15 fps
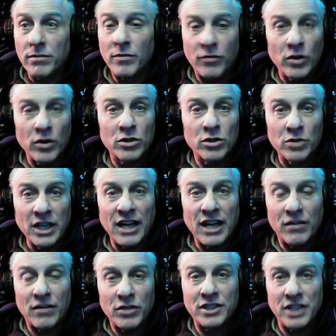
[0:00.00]
Virtually
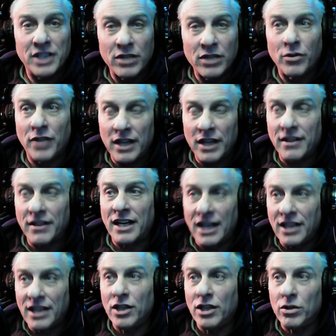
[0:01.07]
every single thing that
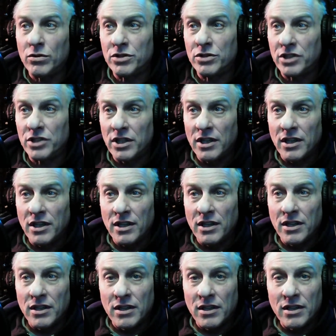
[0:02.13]
I use
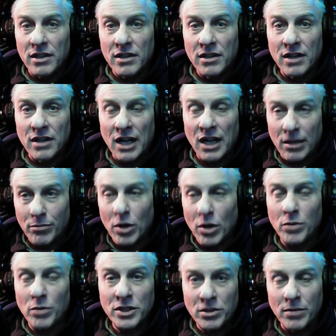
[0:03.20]
on a
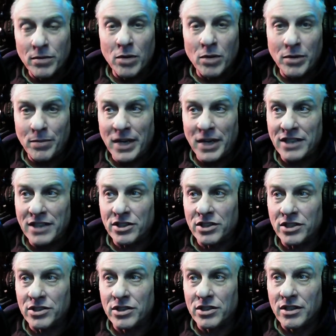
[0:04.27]
moment-to-moment
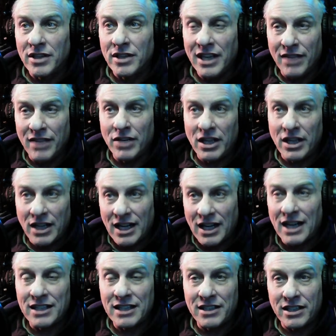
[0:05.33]
basis, even in a
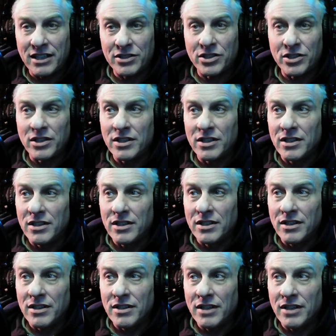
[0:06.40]
contest,
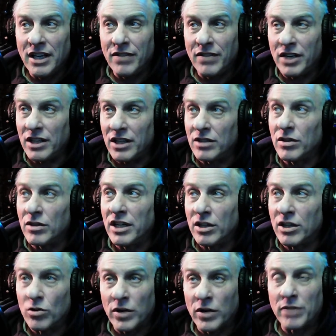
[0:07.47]
even in
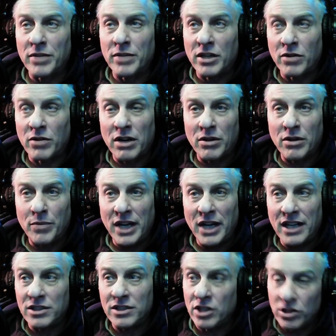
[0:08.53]
incredibly crowded
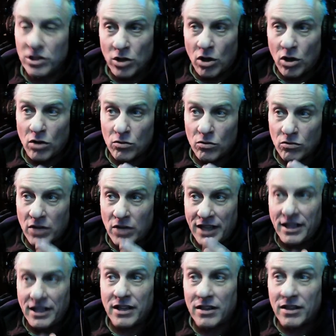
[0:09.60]
bands, is all
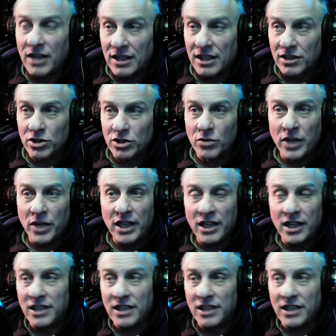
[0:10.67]
right there on the screen.